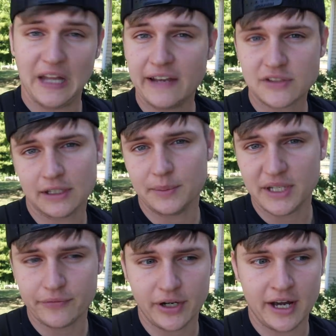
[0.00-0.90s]
Life's a little
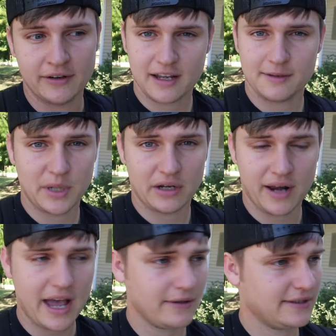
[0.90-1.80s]
bit different now. I got my
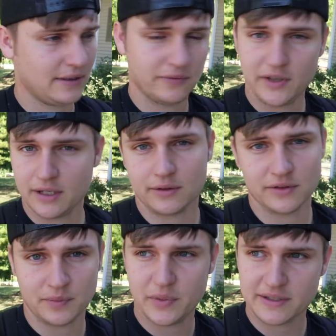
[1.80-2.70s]
own house and
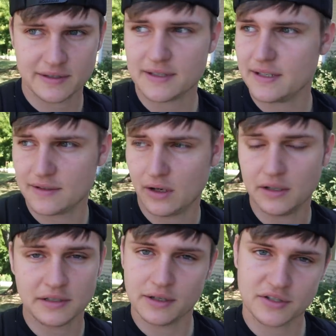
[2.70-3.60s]
vehicles and businesses and
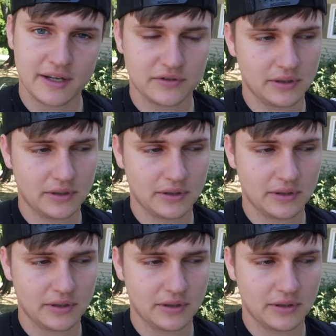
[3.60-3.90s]
all this other stuff.